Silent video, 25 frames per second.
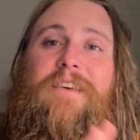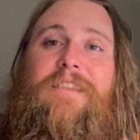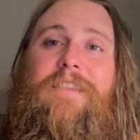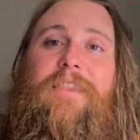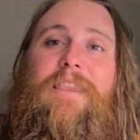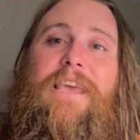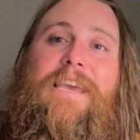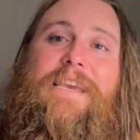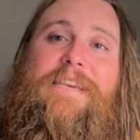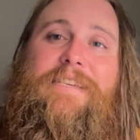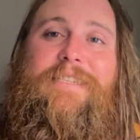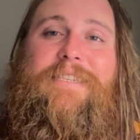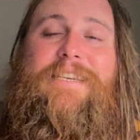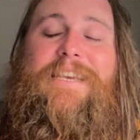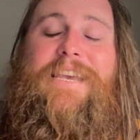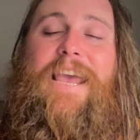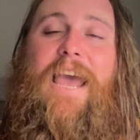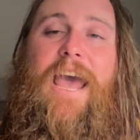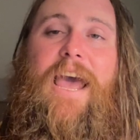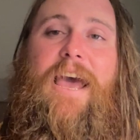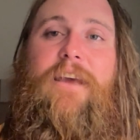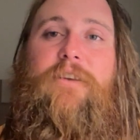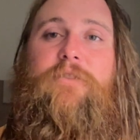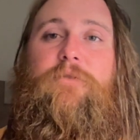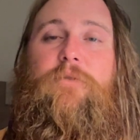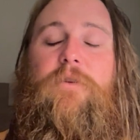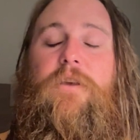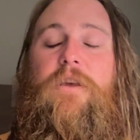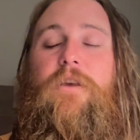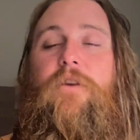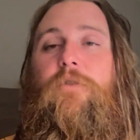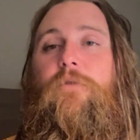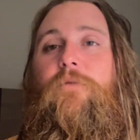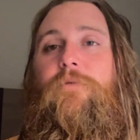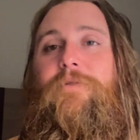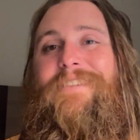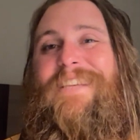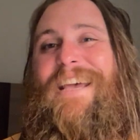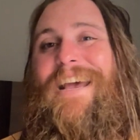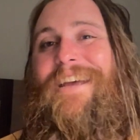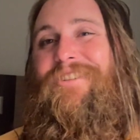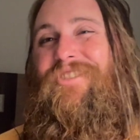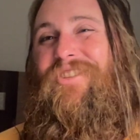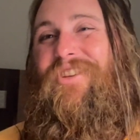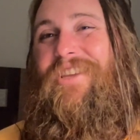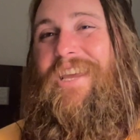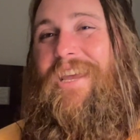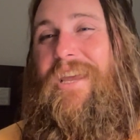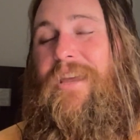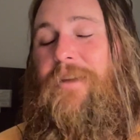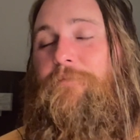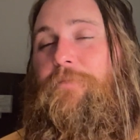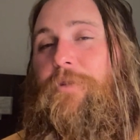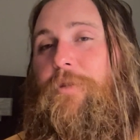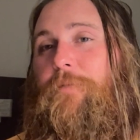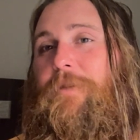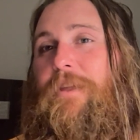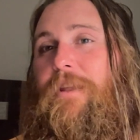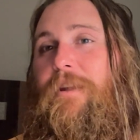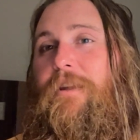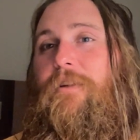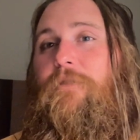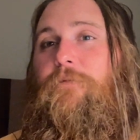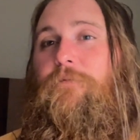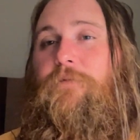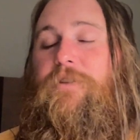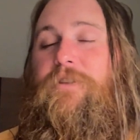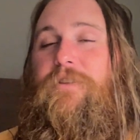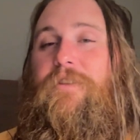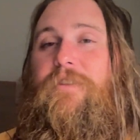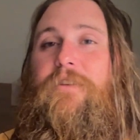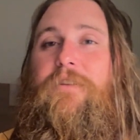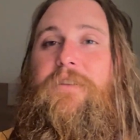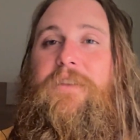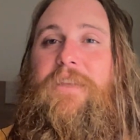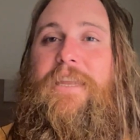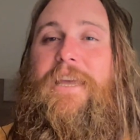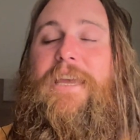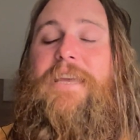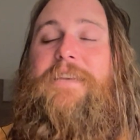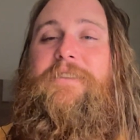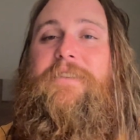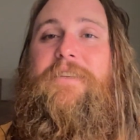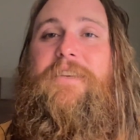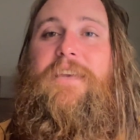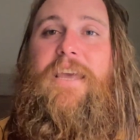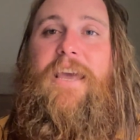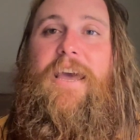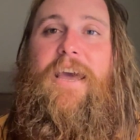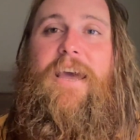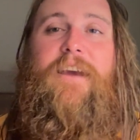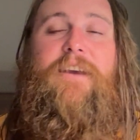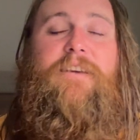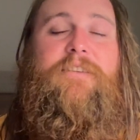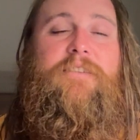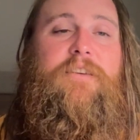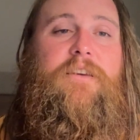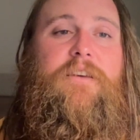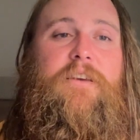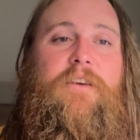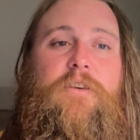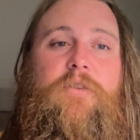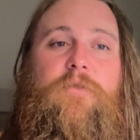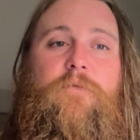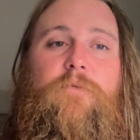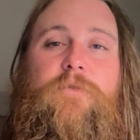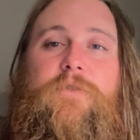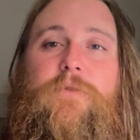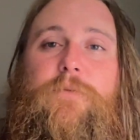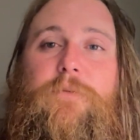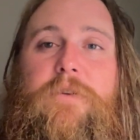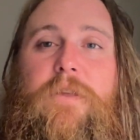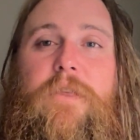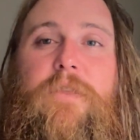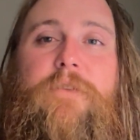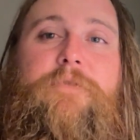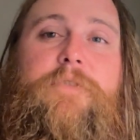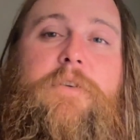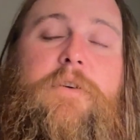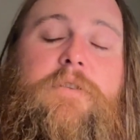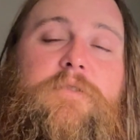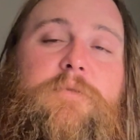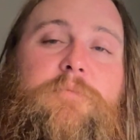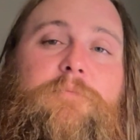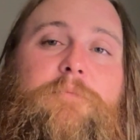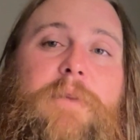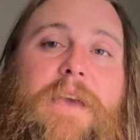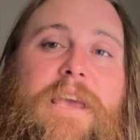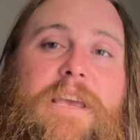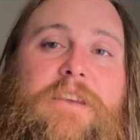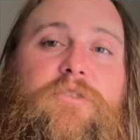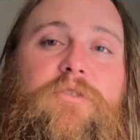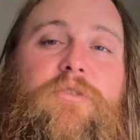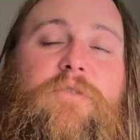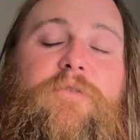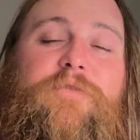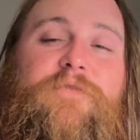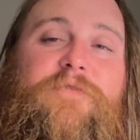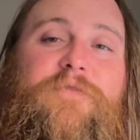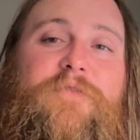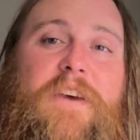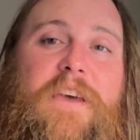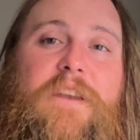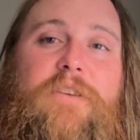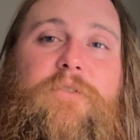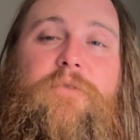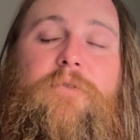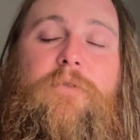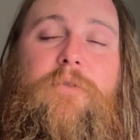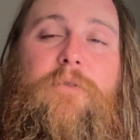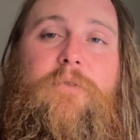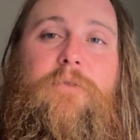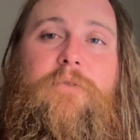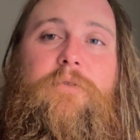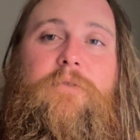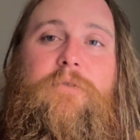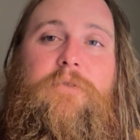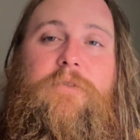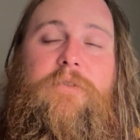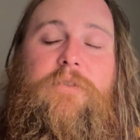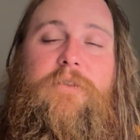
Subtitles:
Lacey Act was actually implemented, which the Lacey Act was one of the first major federal